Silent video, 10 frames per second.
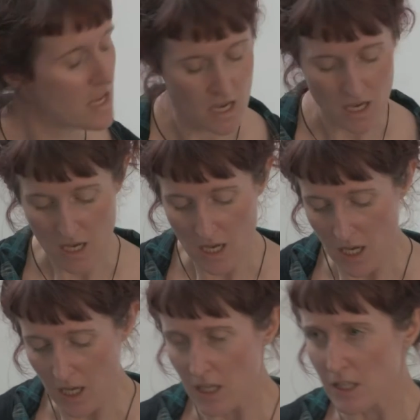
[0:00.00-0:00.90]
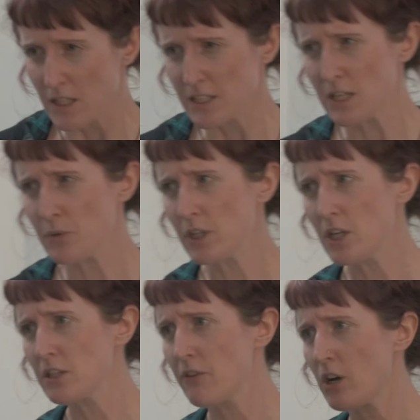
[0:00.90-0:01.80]
Has anyone
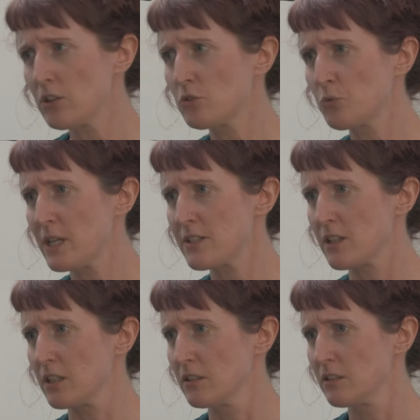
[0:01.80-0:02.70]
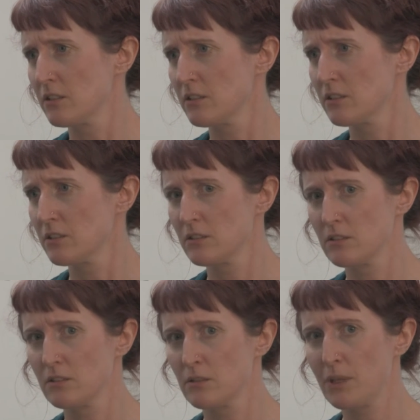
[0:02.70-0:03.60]
heard of Arnold Wesker?
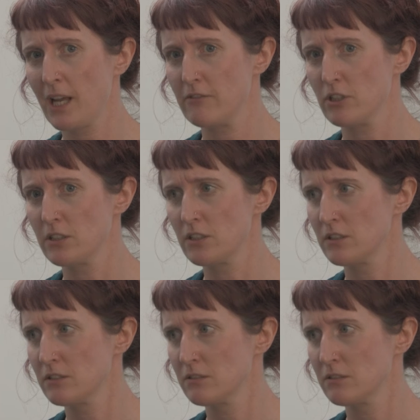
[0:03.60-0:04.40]
Playwright?